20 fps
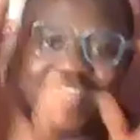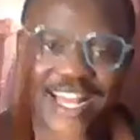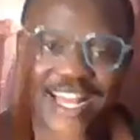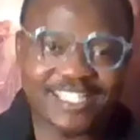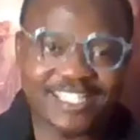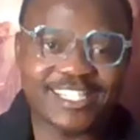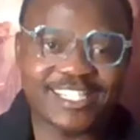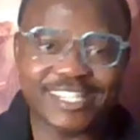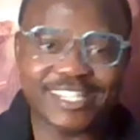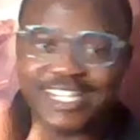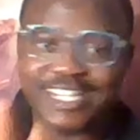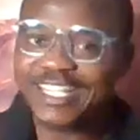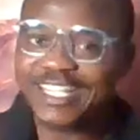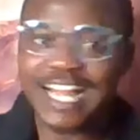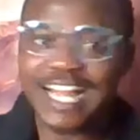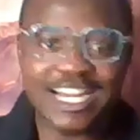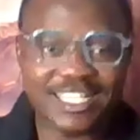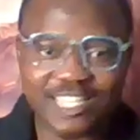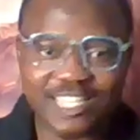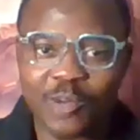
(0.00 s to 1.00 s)
Yes,
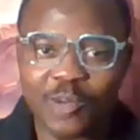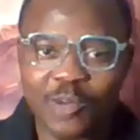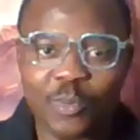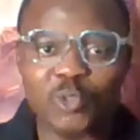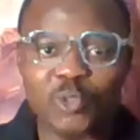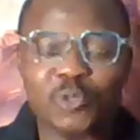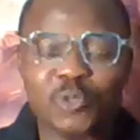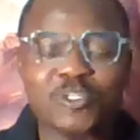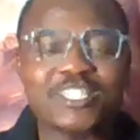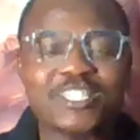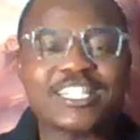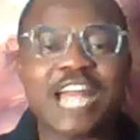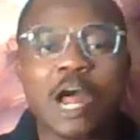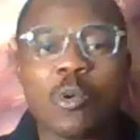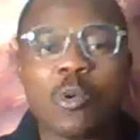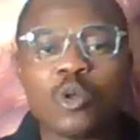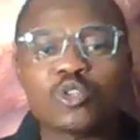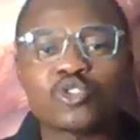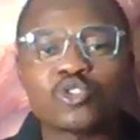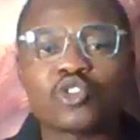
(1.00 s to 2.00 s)
that, that is an opportunity
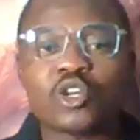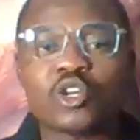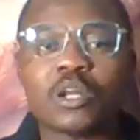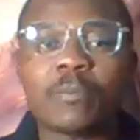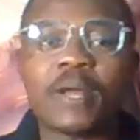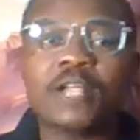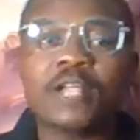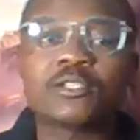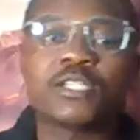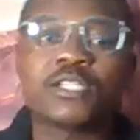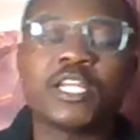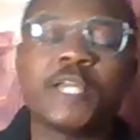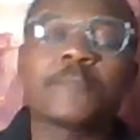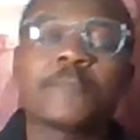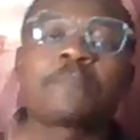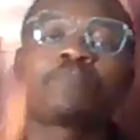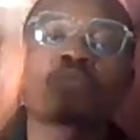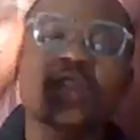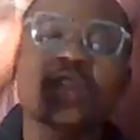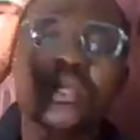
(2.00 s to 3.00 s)
that I want to talk about
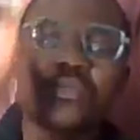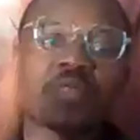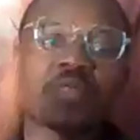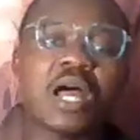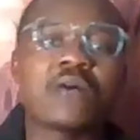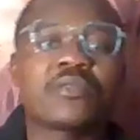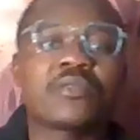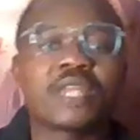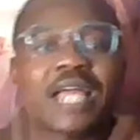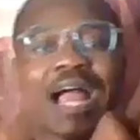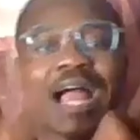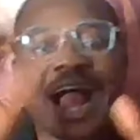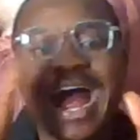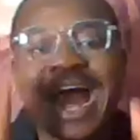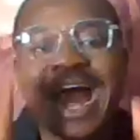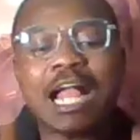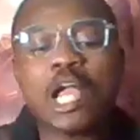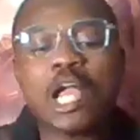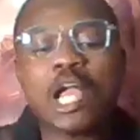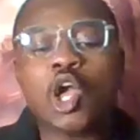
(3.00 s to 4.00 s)
today. Now, the
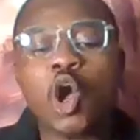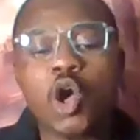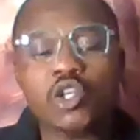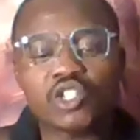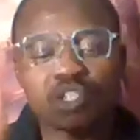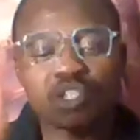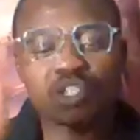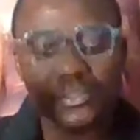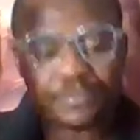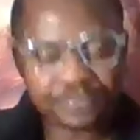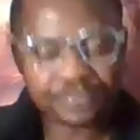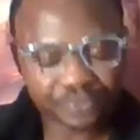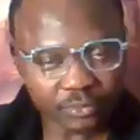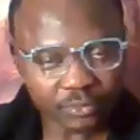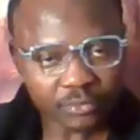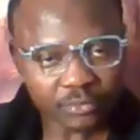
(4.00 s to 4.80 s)
Argos